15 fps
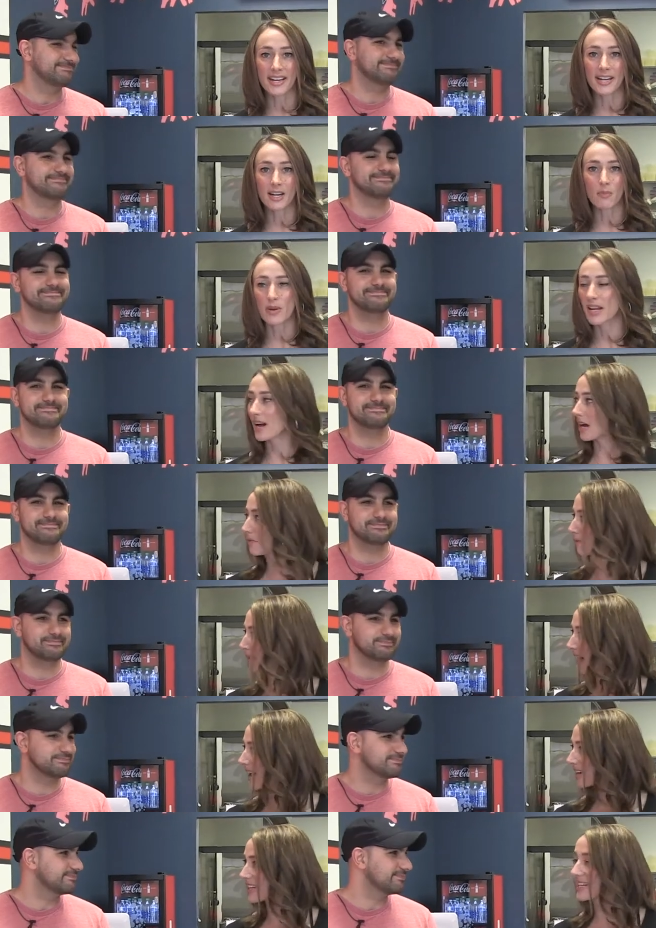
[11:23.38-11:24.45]
Speaker 1: here. We got
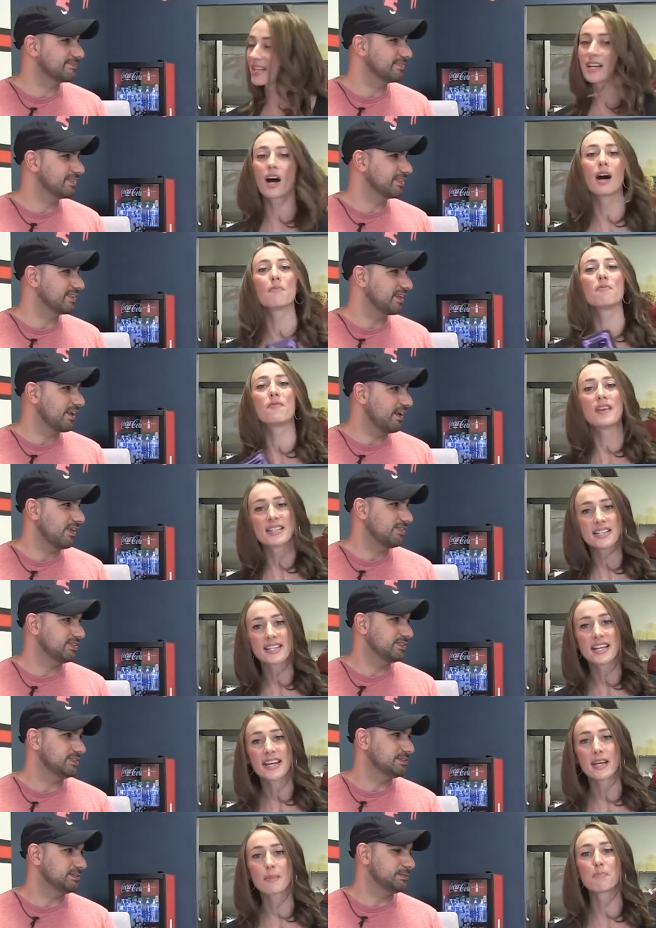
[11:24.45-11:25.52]
Fadi. Come visit
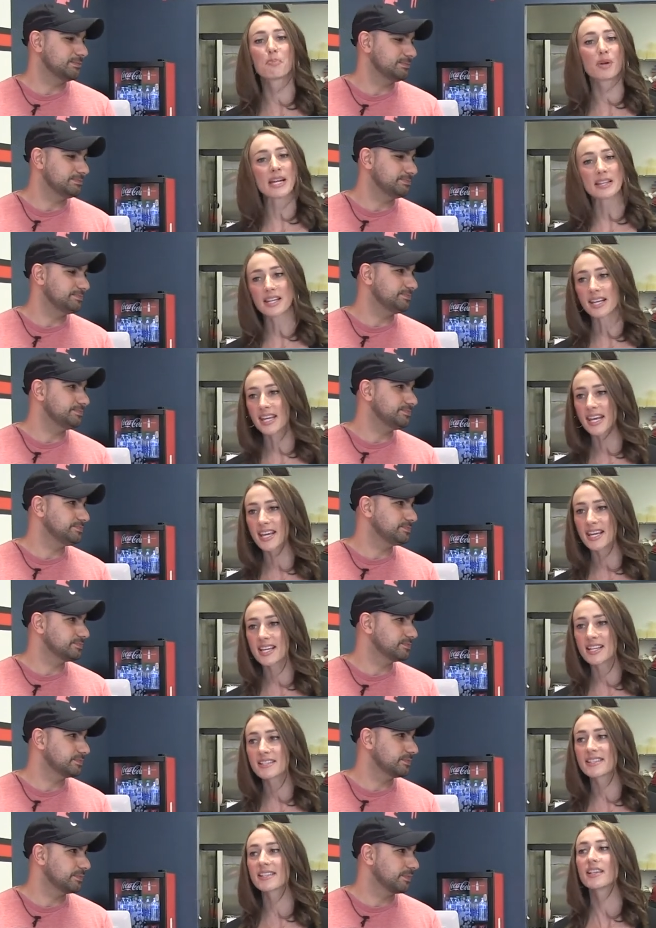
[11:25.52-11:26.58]
him, bring the
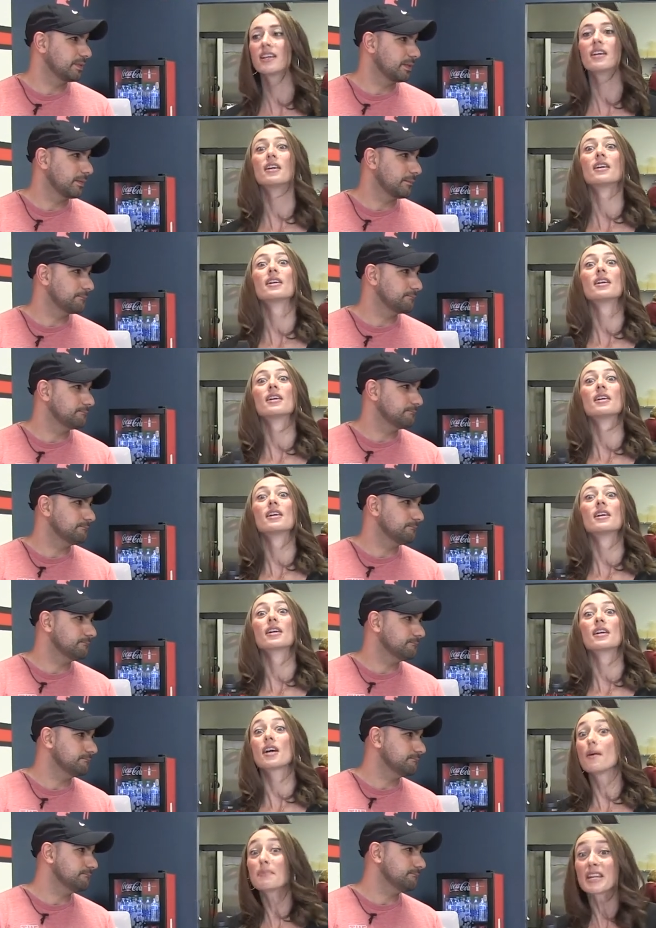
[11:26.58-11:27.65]
kids.
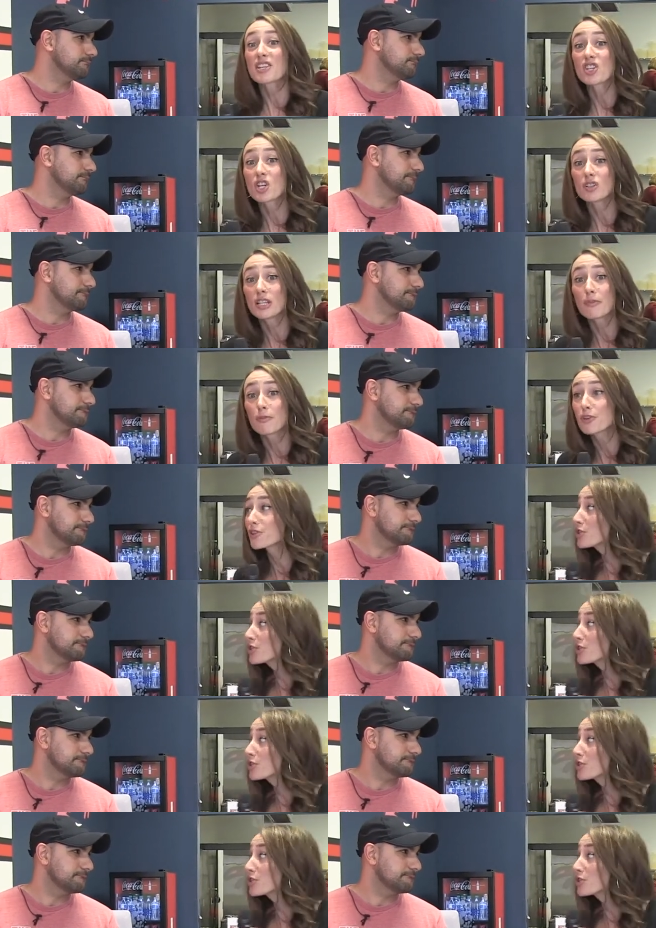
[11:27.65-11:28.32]
Come get chili for